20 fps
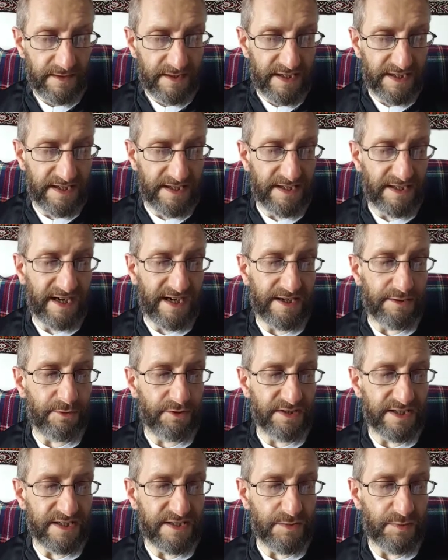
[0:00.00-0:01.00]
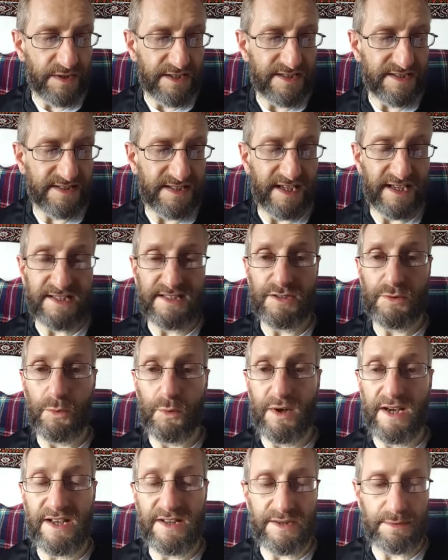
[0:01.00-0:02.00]
In an ironic twist, he has to
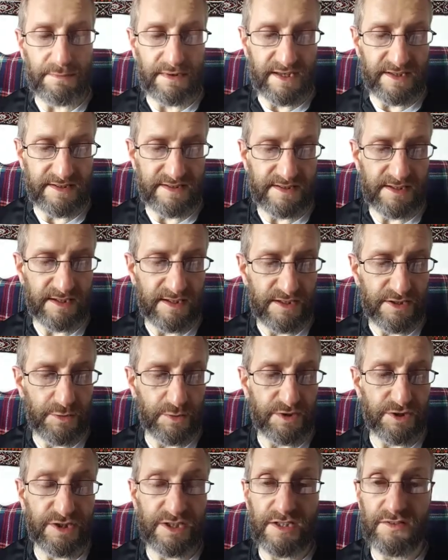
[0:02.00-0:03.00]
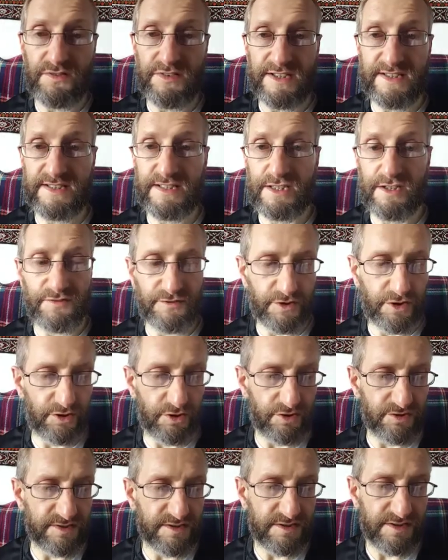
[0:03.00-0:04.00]
wear the mask to achieve this, and of
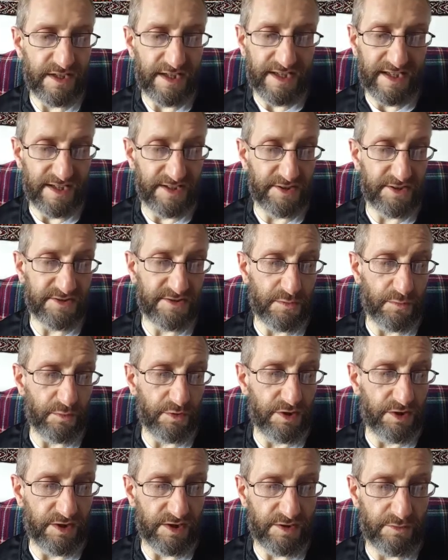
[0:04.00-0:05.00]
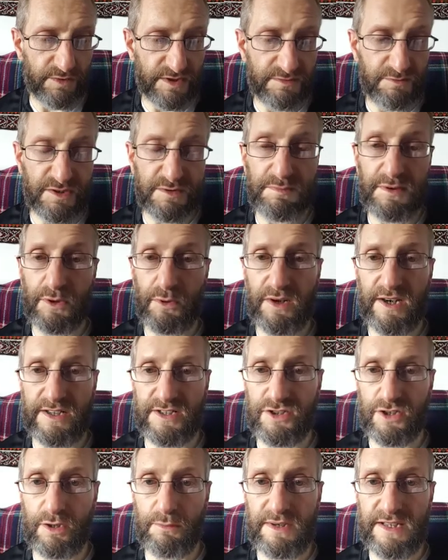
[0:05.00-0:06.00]
course, it doesn't work, which must be quite
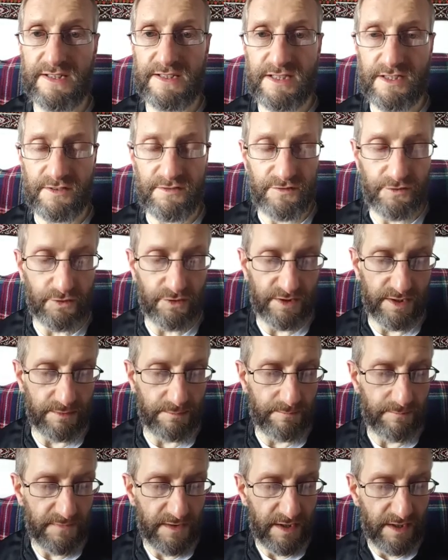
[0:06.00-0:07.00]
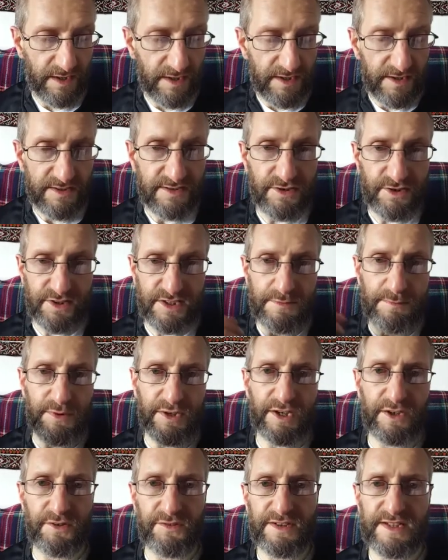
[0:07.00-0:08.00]
tormenting for him. So he's
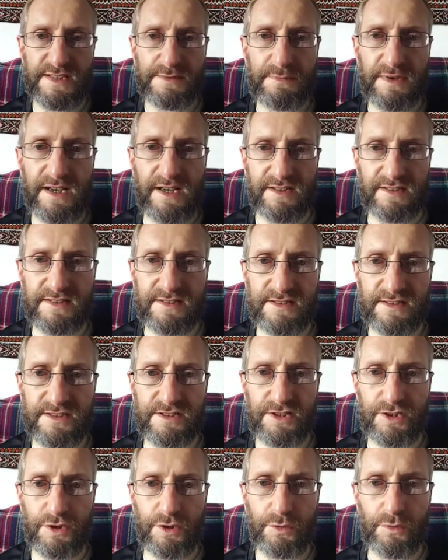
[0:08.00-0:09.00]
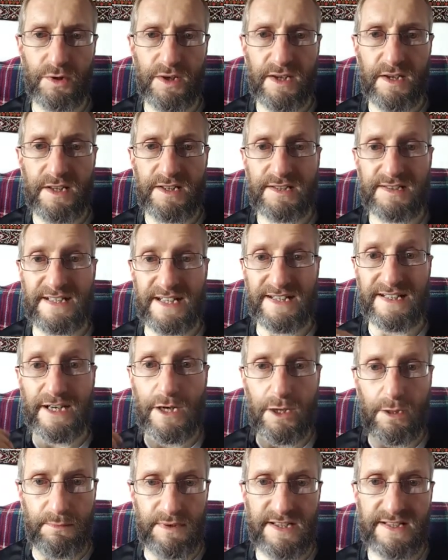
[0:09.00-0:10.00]
putting on this mask to send
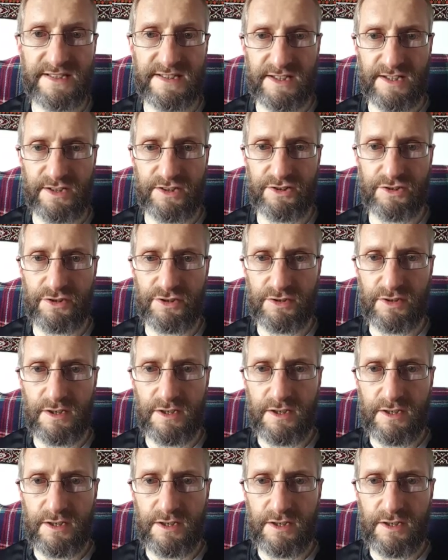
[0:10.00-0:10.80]
out a message,